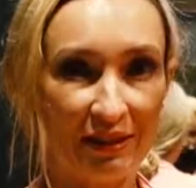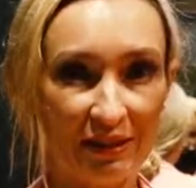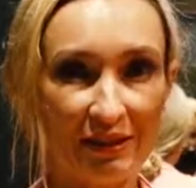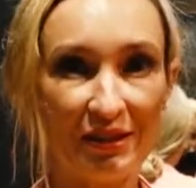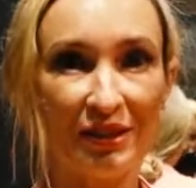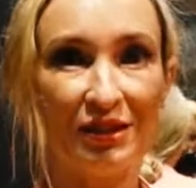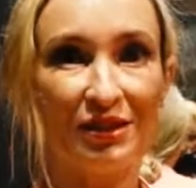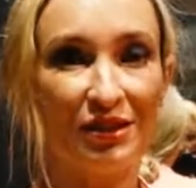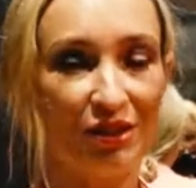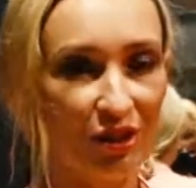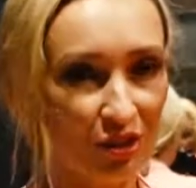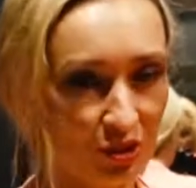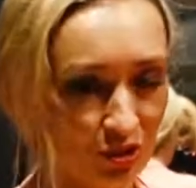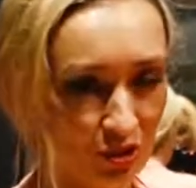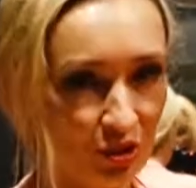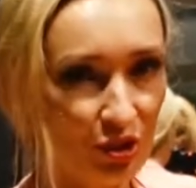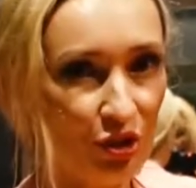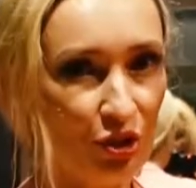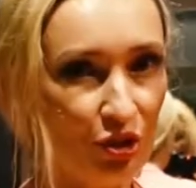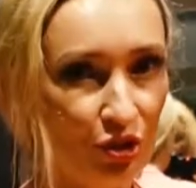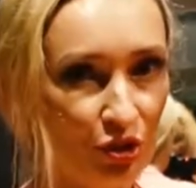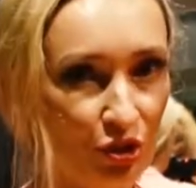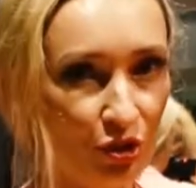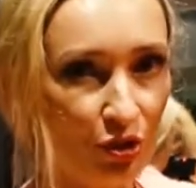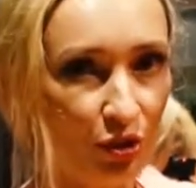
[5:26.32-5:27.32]
This is a
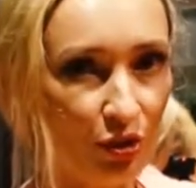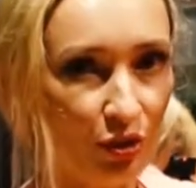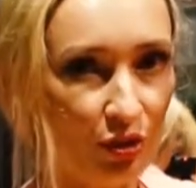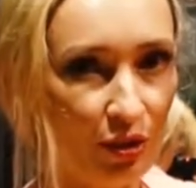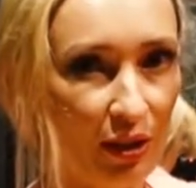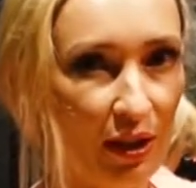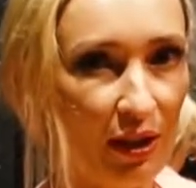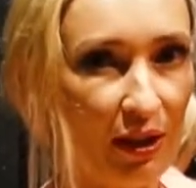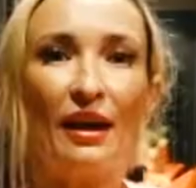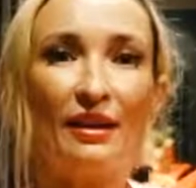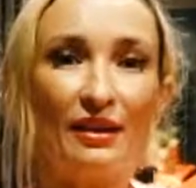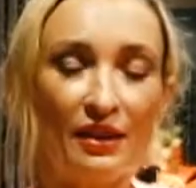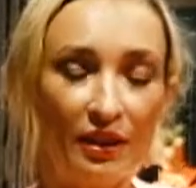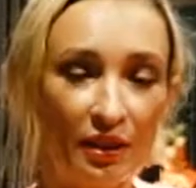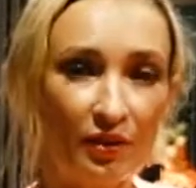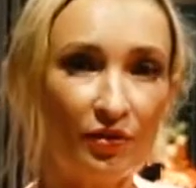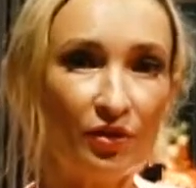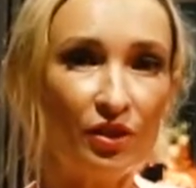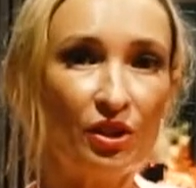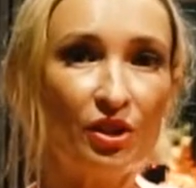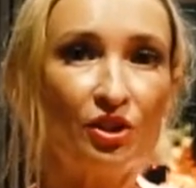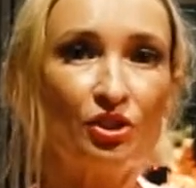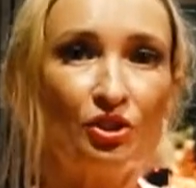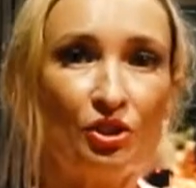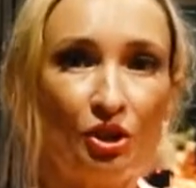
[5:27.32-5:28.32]
t-shirt, and
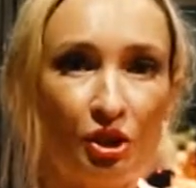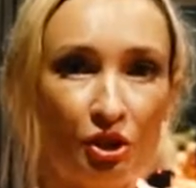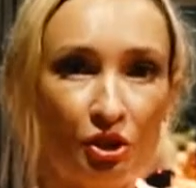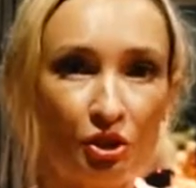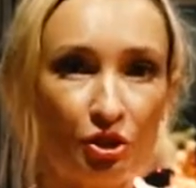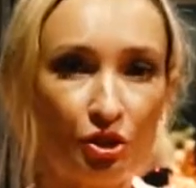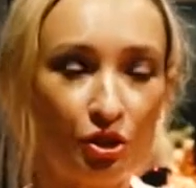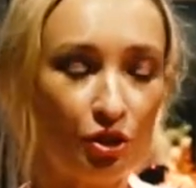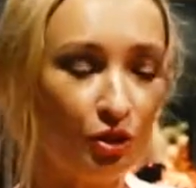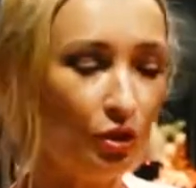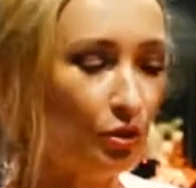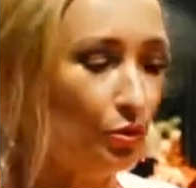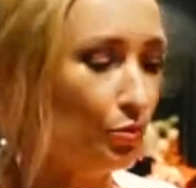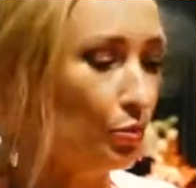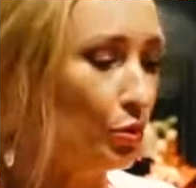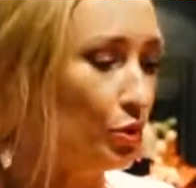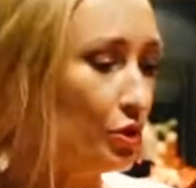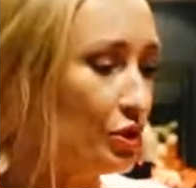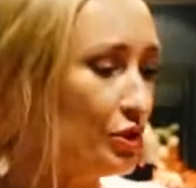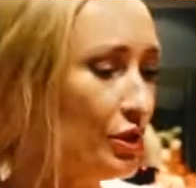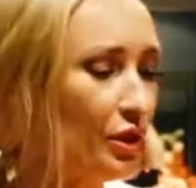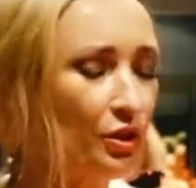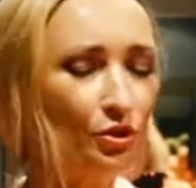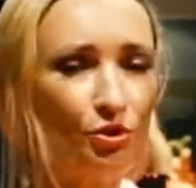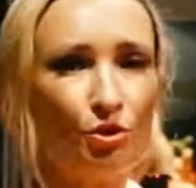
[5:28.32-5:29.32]
even a t-shirt will
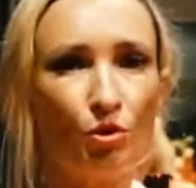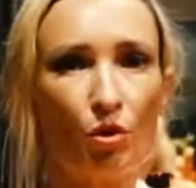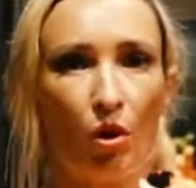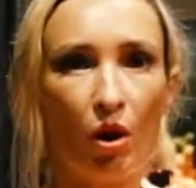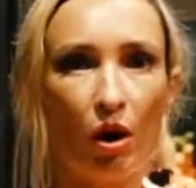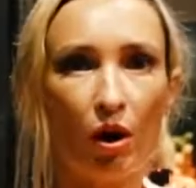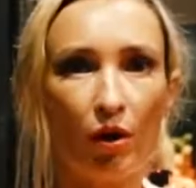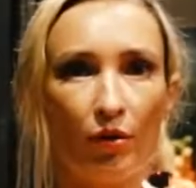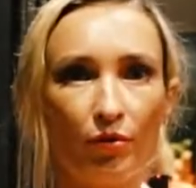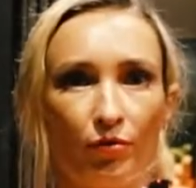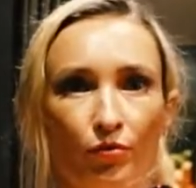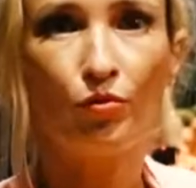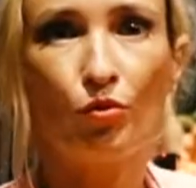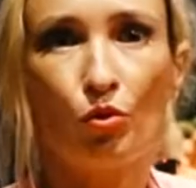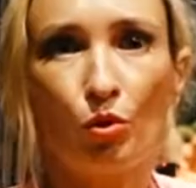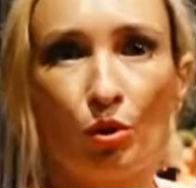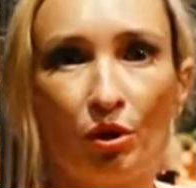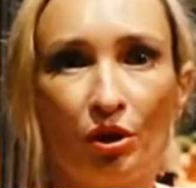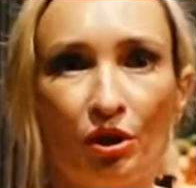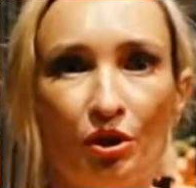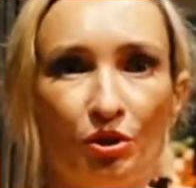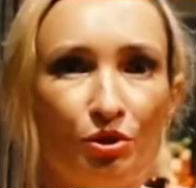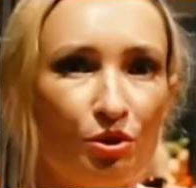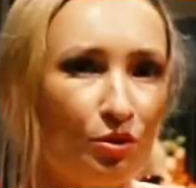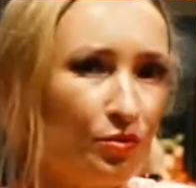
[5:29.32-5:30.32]
set you off
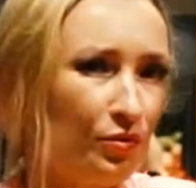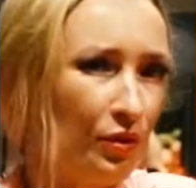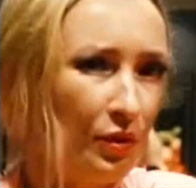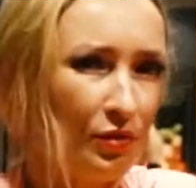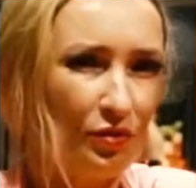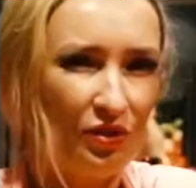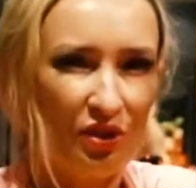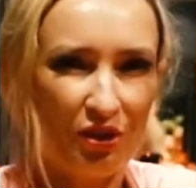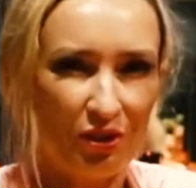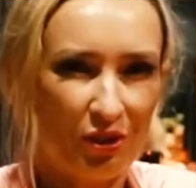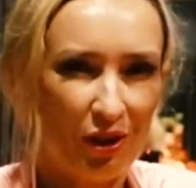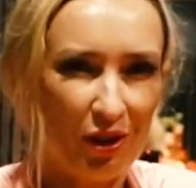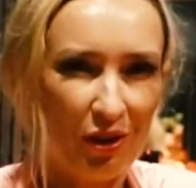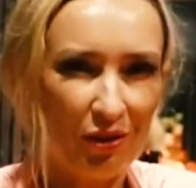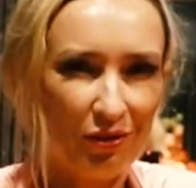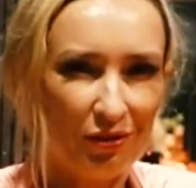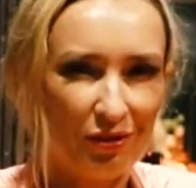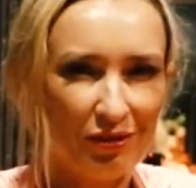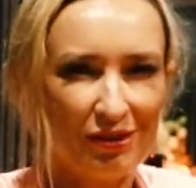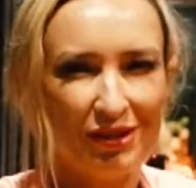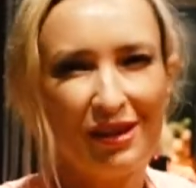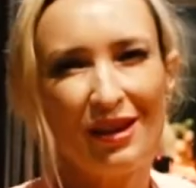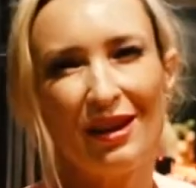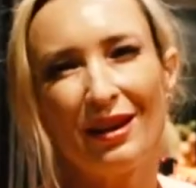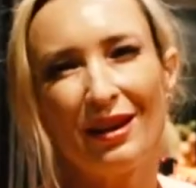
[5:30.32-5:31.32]
40 to 50 dollars.